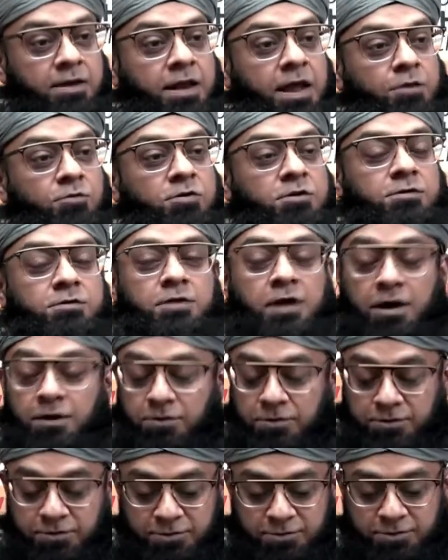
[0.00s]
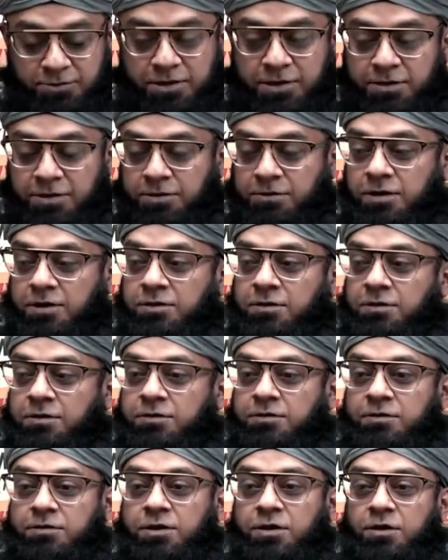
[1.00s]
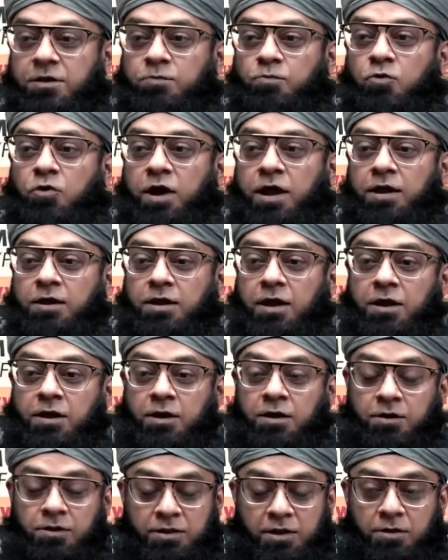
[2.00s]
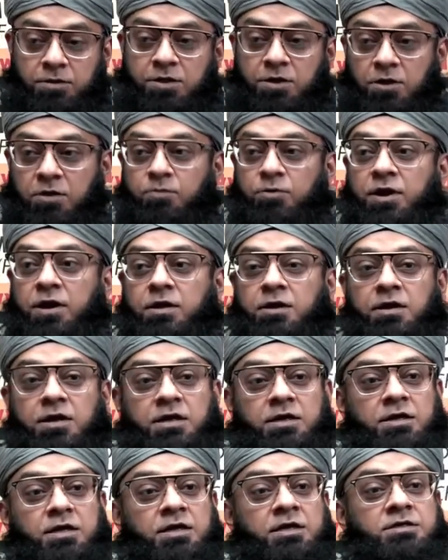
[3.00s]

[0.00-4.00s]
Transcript: Never, the third miracle